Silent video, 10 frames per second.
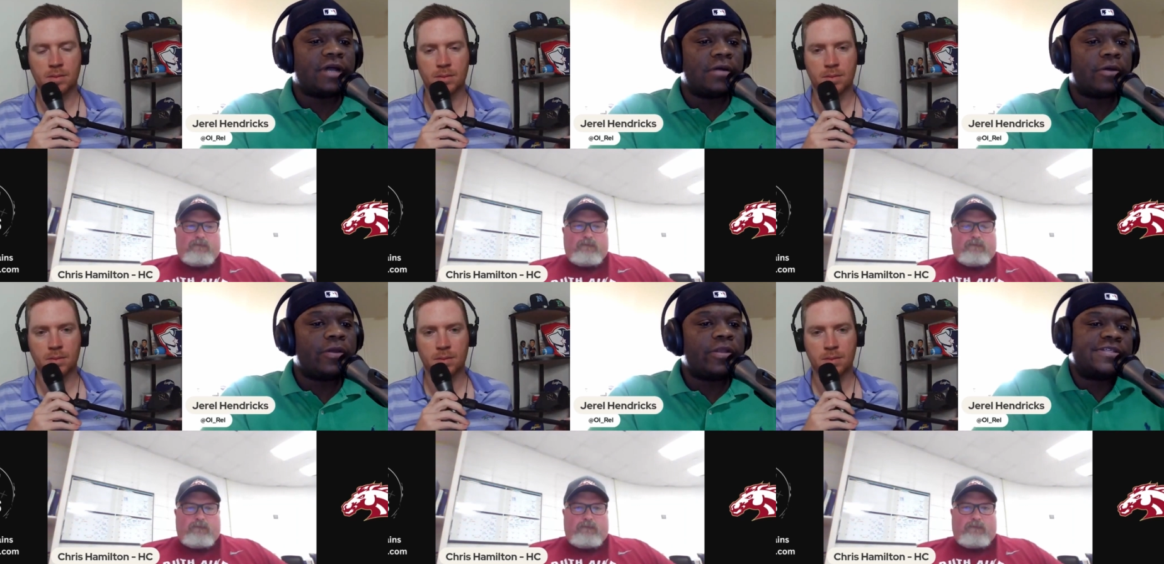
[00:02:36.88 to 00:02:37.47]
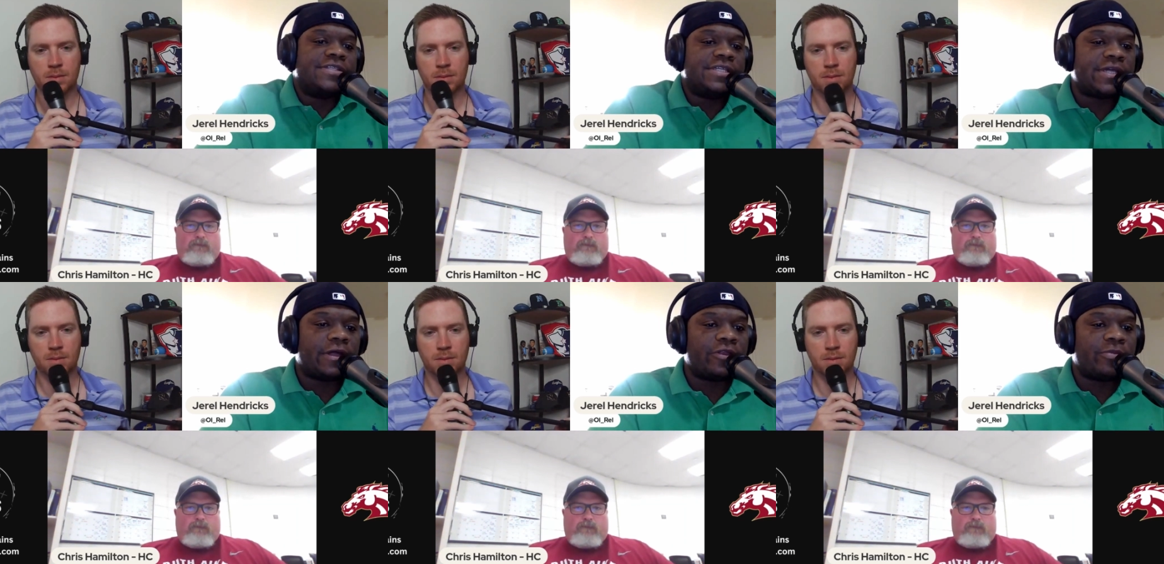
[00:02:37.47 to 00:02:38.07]
Speaker 1: uh, going into
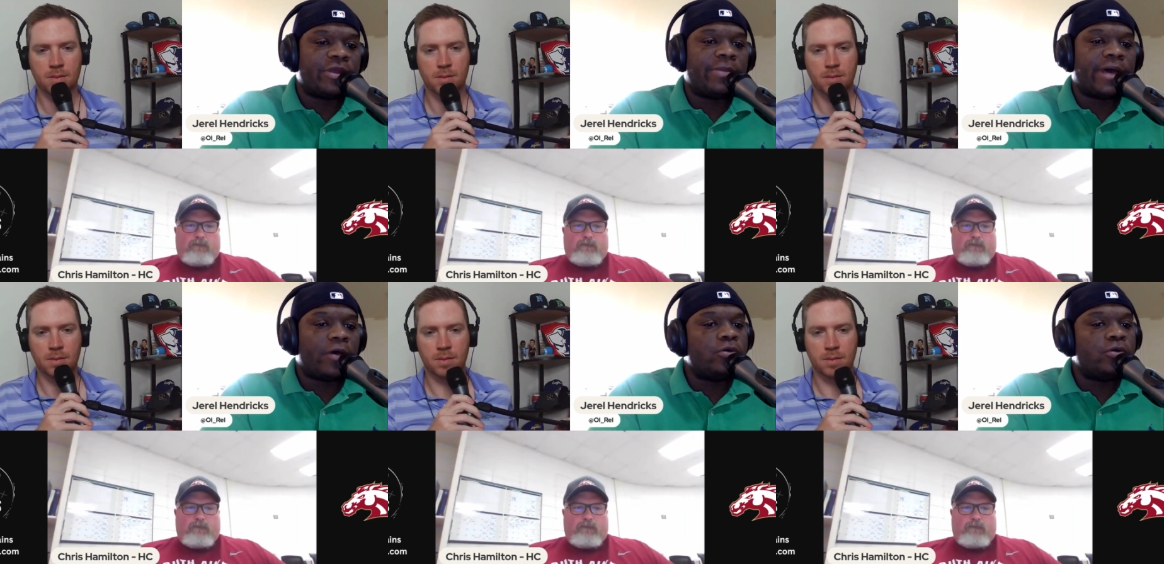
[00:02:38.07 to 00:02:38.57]
detail a little bit about